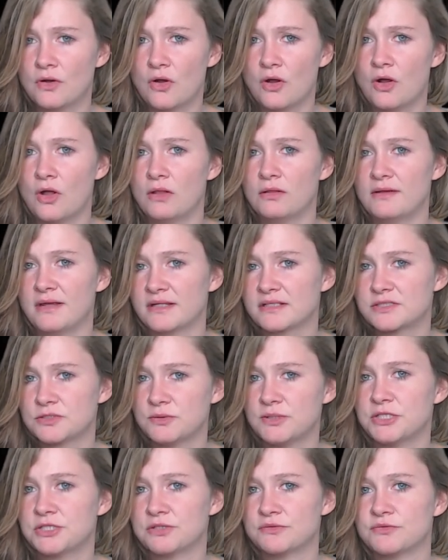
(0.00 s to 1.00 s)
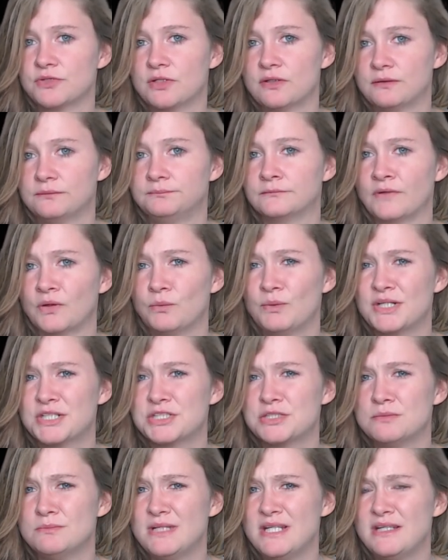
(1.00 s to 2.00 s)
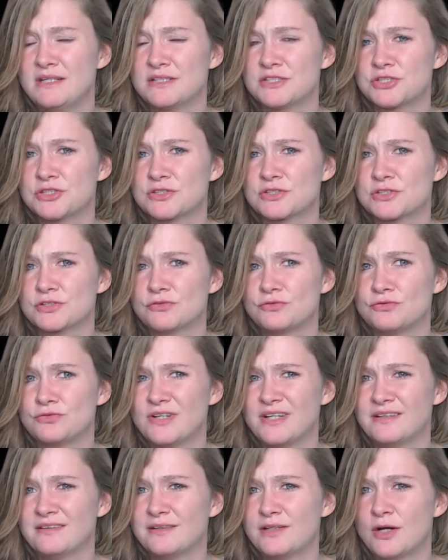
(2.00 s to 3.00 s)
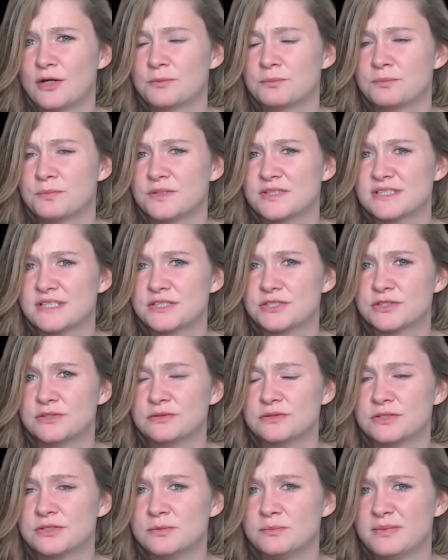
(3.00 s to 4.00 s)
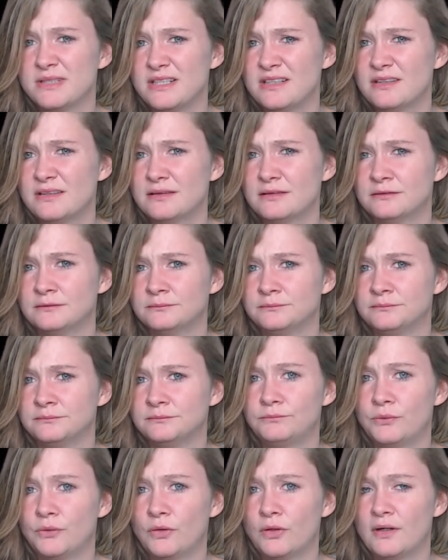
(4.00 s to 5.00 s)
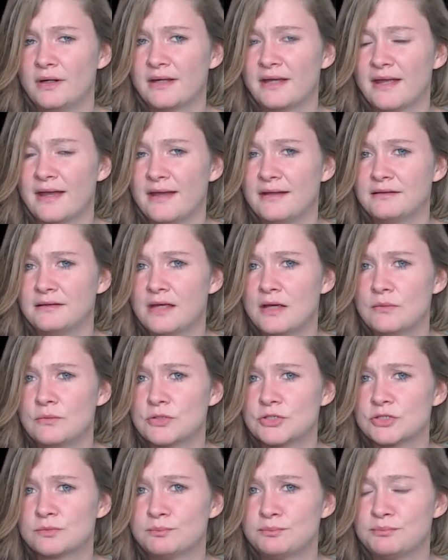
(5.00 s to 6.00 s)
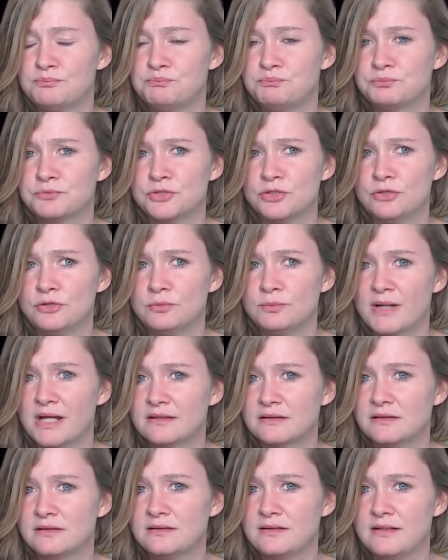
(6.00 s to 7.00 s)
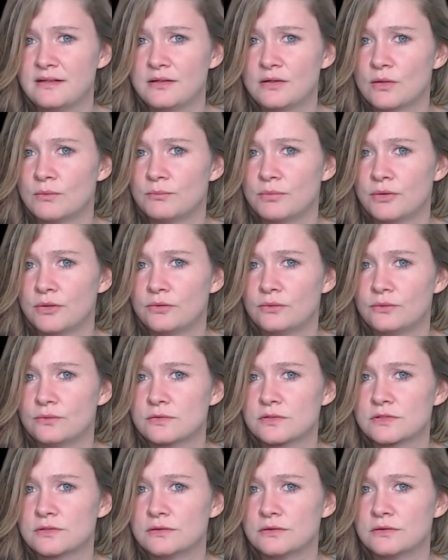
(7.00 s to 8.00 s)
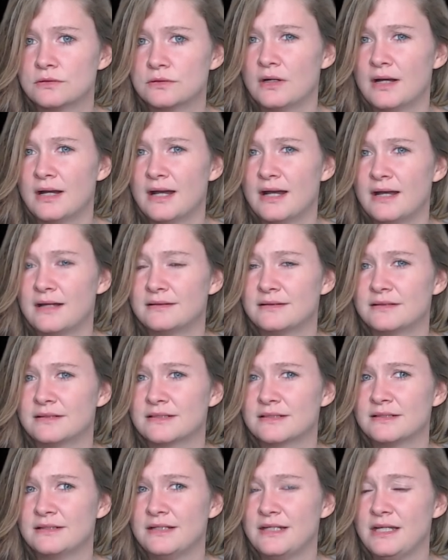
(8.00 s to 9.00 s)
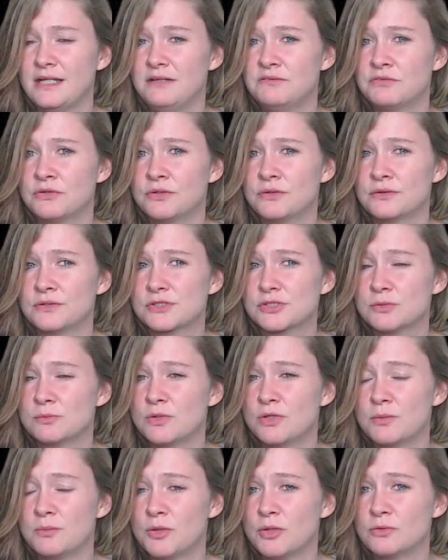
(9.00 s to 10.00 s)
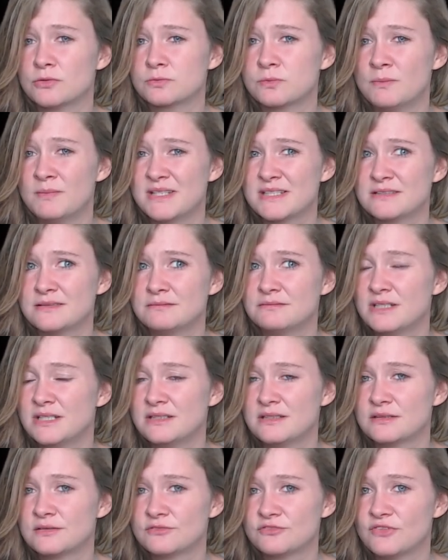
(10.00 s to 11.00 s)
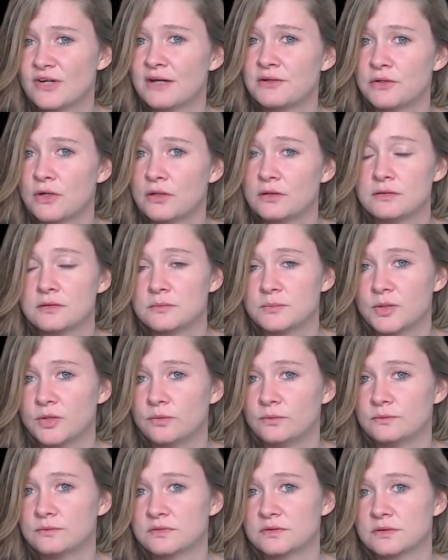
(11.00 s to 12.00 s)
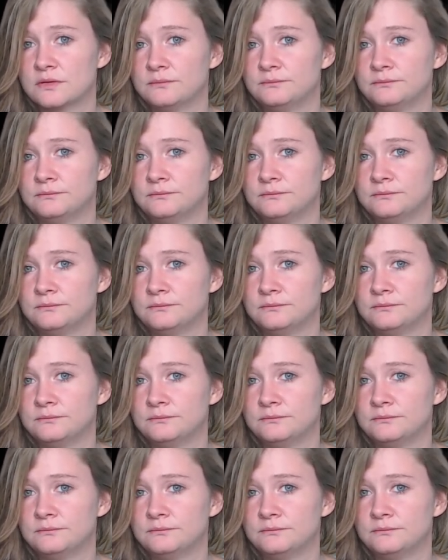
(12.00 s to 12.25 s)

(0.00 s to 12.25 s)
all next to each other, which to me is just a really odd position to be in. But again, they were just too badly decomposed, and even some of the bones were missing. They didn't find all of the bones.